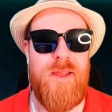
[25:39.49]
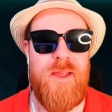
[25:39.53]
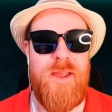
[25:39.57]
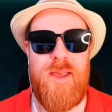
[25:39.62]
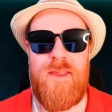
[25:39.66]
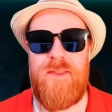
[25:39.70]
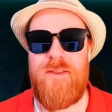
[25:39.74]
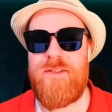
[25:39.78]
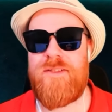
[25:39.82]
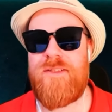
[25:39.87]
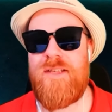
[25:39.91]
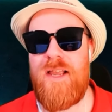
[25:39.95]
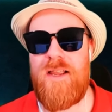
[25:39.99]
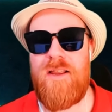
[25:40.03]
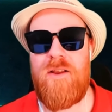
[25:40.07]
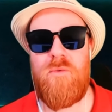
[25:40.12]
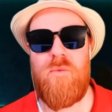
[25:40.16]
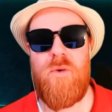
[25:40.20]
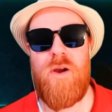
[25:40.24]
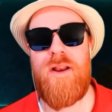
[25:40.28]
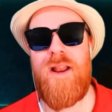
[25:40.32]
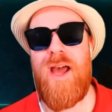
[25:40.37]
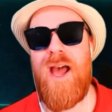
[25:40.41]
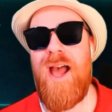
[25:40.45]
And the second
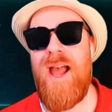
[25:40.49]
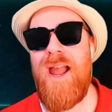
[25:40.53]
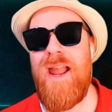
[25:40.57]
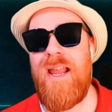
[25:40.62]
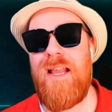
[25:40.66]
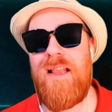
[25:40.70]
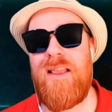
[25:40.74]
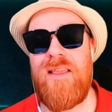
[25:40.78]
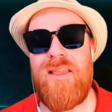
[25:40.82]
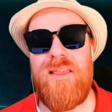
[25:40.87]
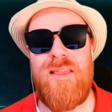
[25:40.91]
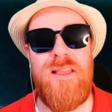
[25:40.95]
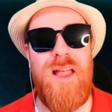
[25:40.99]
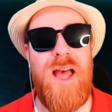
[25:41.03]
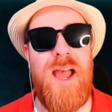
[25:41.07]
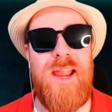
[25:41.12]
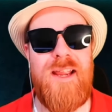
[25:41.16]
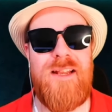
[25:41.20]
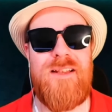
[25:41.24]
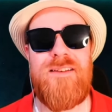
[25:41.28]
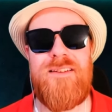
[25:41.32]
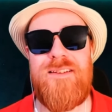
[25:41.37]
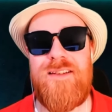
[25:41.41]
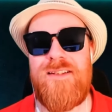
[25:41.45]
one, I
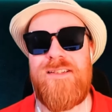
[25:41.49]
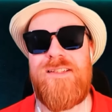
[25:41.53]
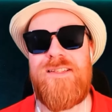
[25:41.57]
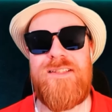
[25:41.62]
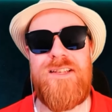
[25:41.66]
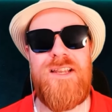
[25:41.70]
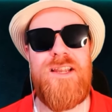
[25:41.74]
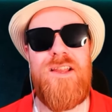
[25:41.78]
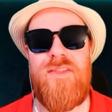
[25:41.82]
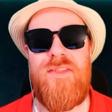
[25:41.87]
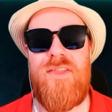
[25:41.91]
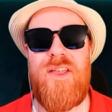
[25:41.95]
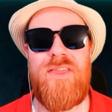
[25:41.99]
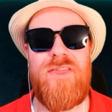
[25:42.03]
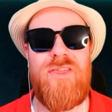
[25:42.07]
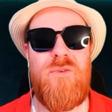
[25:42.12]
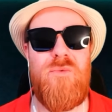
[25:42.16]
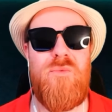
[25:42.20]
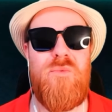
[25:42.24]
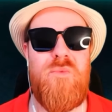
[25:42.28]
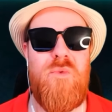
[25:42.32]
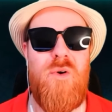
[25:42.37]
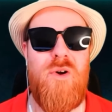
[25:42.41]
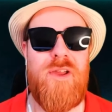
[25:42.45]
liked to see that the
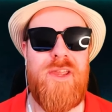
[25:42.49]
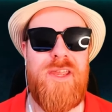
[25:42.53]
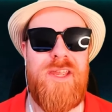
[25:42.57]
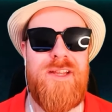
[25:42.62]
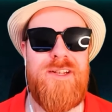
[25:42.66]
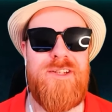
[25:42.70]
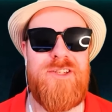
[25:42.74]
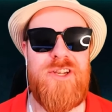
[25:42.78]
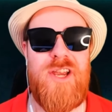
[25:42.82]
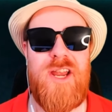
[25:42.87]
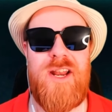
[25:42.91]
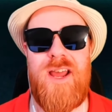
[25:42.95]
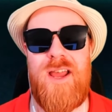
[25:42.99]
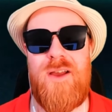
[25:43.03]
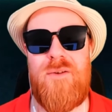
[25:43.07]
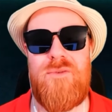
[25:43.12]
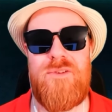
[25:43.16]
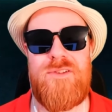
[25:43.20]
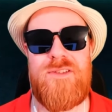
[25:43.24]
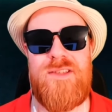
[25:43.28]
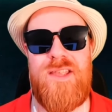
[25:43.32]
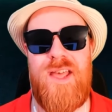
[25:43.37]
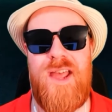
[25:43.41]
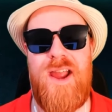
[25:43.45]
Wookiee Jedi
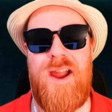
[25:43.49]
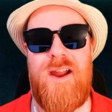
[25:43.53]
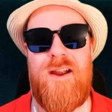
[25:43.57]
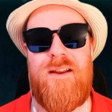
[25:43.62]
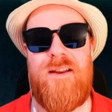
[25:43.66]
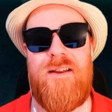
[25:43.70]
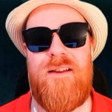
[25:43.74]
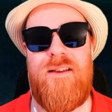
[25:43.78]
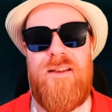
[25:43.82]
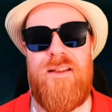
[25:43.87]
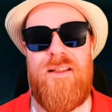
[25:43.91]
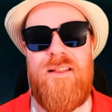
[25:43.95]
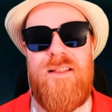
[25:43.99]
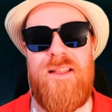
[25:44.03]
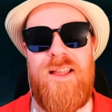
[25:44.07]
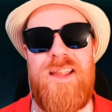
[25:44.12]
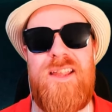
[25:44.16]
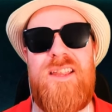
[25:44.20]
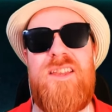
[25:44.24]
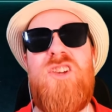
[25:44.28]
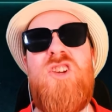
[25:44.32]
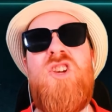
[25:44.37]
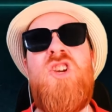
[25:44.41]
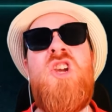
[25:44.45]
was there.
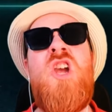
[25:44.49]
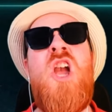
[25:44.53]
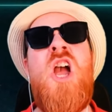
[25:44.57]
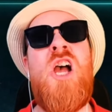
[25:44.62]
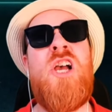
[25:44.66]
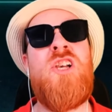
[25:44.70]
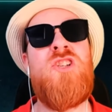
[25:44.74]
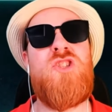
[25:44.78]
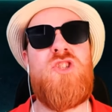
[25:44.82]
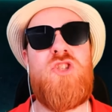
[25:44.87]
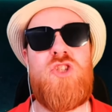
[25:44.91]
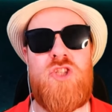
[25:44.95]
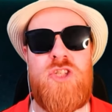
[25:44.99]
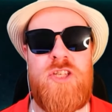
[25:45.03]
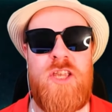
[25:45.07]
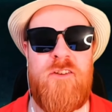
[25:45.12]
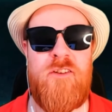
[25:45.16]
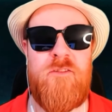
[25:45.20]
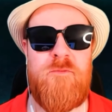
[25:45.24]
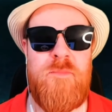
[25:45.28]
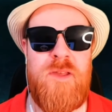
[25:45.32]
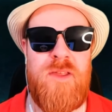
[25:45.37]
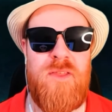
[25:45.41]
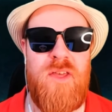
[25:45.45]
Like, yes,
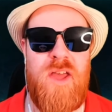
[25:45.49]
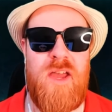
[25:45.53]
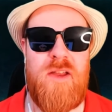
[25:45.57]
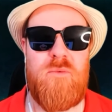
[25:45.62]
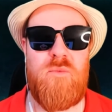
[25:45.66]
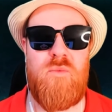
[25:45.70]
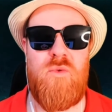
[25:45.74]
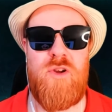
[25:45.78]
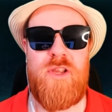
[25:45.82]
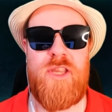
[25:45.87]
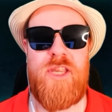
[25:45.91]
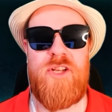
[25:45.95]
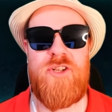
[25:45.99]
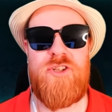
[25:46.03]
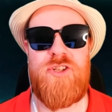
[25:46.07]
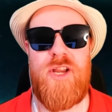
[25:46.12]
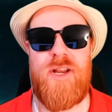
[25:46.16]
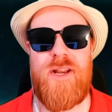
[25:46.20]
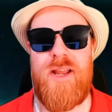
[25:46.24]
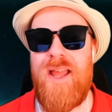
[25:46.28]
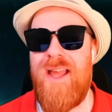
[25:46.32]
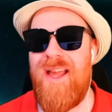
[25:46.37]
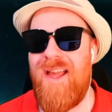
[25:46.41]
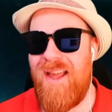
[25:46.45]
give me that Wookiee
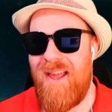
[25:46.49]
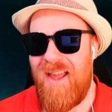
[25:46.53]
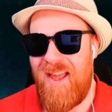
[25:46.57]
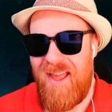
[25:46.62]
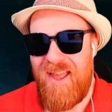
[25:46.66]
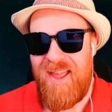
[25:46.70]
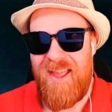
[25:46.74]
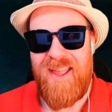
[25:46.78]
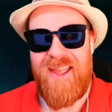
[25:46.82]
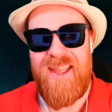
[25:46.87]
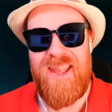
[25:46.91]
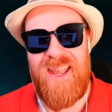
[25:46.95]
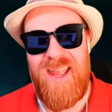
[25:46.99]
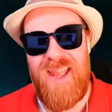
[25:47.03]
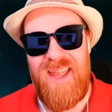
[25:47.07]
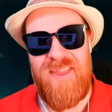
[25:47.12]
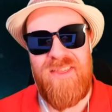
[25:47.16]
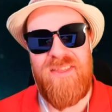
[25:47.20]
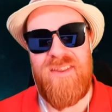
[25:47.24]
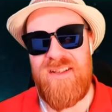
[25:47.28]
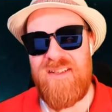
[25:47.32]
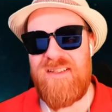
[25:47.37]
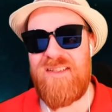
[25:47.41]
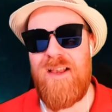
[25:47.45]
Jedi.
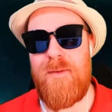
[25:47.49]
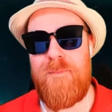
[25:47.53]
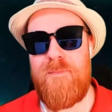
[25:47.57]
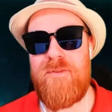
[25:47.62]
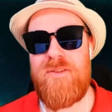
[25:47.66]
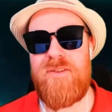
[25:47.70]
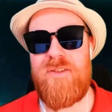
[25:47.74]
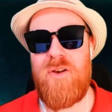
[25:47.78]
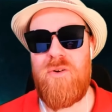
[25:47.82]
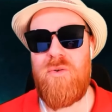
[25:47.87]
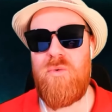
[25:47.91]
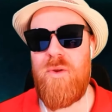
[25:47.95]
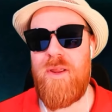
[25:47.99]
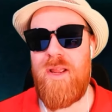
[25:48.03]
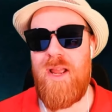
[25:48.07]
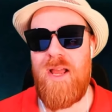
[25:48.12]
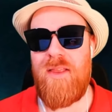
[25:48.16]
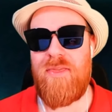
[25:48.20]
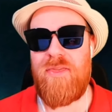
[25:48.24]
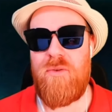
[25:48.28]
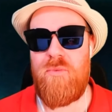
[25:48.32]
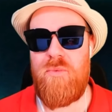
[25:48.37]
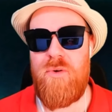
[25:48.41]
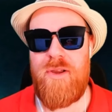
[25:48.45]
In this episode, we
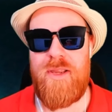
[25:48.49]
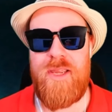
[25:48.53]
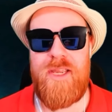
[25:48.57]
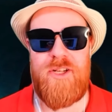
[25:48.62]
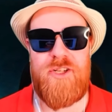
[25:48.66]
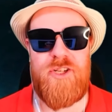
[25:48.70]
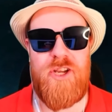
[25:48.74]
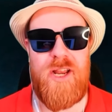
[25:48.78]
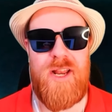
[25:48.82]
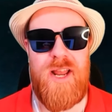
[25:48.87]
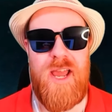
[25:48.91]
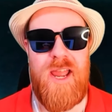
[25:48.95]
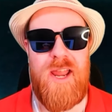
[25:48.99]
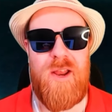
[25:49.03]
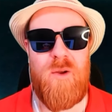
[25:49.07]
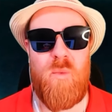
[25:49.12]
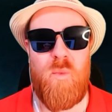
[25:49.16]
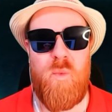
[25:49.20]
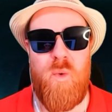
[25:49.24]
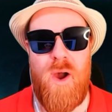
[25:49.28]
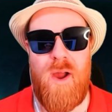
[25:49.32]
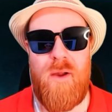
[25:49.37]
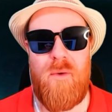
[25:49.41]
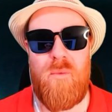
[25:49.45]
got the Wookiee Jedi,
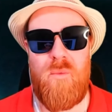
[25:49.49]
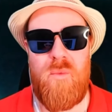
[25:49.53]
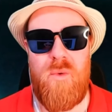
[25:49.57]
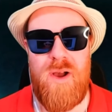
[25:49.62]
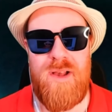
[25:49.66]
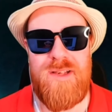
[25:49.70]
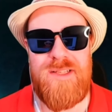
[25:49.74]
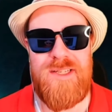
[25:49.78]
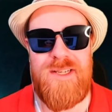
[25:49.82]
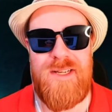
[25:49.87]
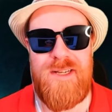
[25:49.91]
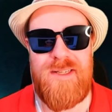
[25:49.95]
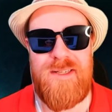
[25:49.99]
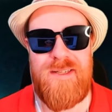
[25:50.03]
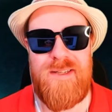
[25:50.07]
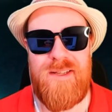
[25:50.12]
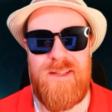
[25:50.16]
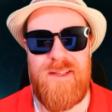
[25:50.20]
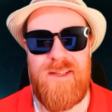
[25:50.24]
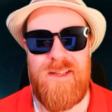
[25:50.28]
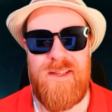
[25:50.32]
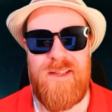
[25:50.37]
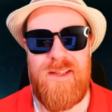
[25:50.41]
and what was it?